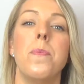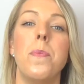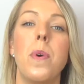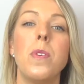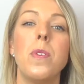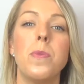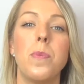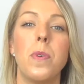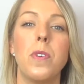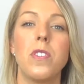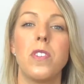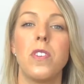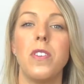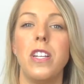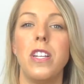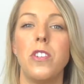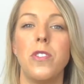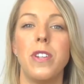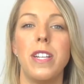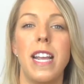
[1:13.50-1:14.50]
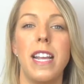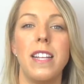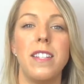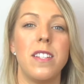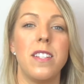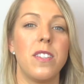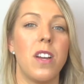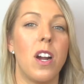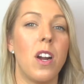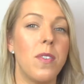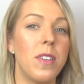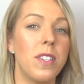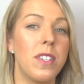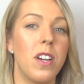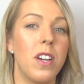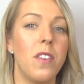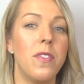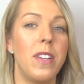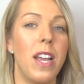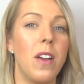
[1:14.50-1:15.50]
Most personal injury cases are
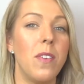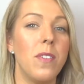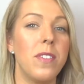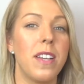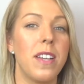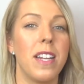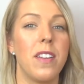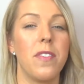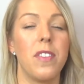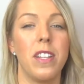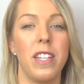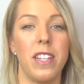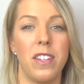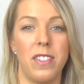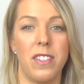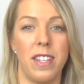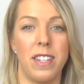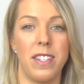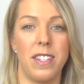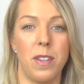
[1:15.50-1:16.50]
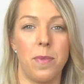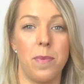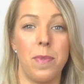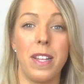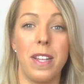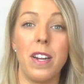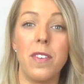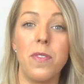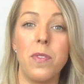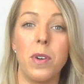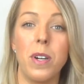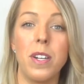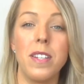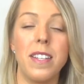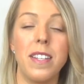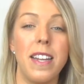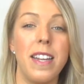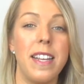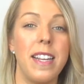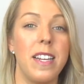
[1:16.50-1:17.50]
resolved outside of the legal system, therefore,
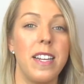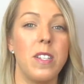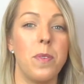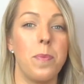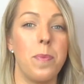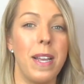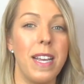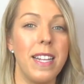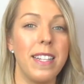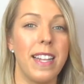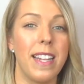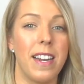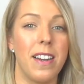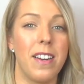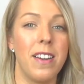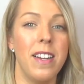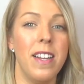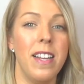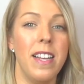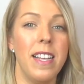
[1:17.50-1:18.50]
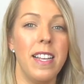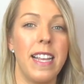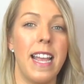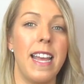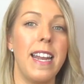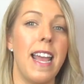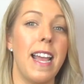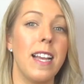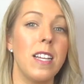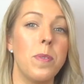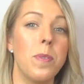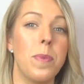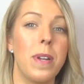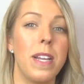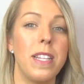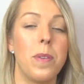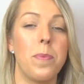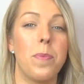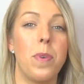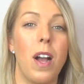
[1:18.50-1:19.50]
sending a demand letter can
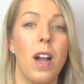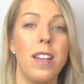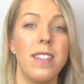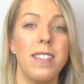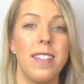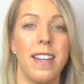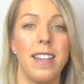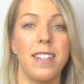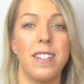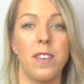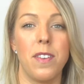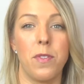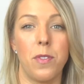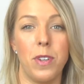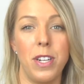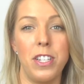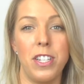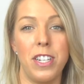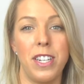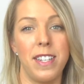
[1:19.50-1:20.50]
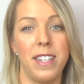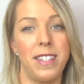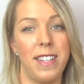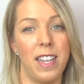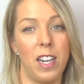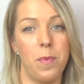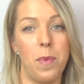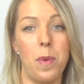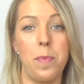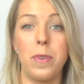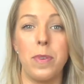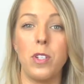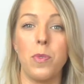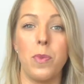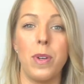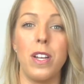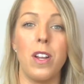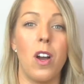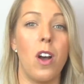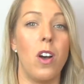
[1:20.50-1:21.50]
expedite the process of reaching a settlement
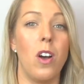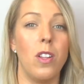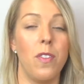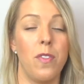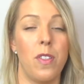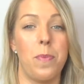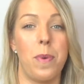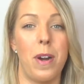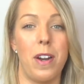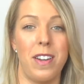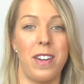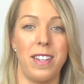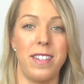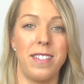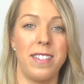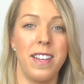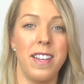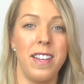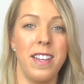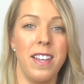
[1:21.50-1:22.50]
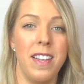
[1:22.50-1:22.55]
between all of the parties.